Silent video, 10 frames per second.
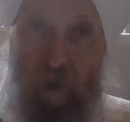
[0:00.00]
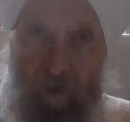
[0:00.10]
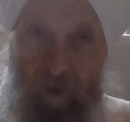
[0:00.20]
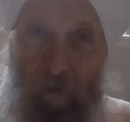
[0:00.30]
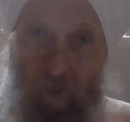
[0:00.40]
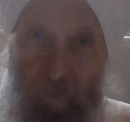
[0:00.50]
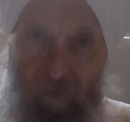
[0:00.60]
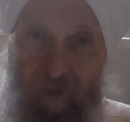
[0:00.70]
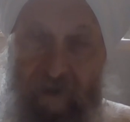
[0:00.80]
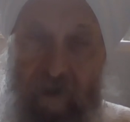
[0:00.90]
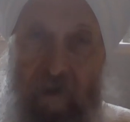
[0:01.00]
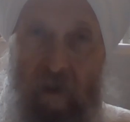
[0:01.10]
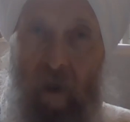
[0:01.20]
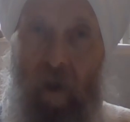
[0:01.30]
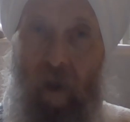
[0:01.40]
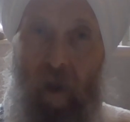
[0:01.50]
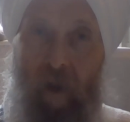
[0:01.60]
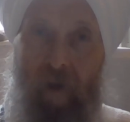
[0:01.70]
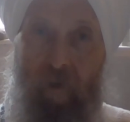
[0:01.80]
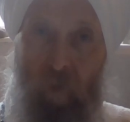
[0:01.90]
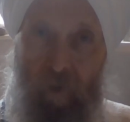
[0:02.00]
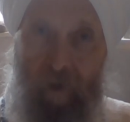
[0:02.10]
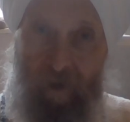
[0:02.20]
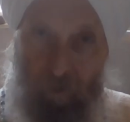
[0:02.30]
chanting their praises and doing